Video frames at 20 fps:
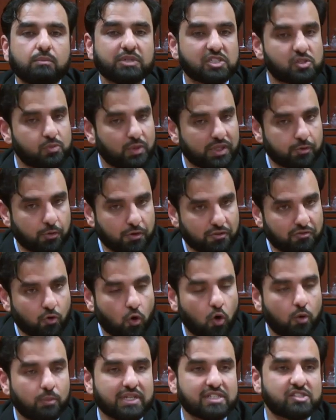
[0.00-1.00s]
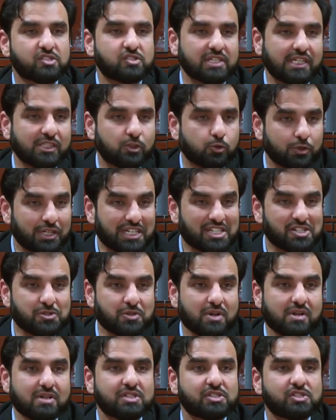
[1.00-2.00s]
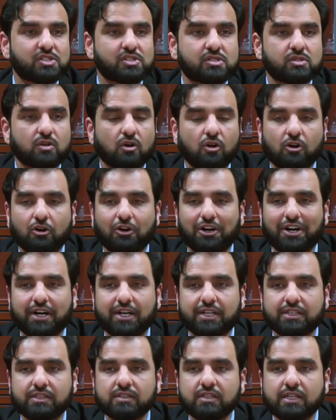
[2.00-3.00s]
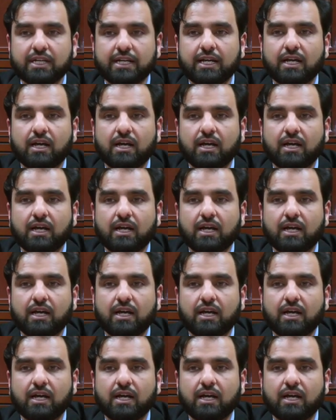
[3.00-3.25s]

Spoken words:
between reformists and traditionalists on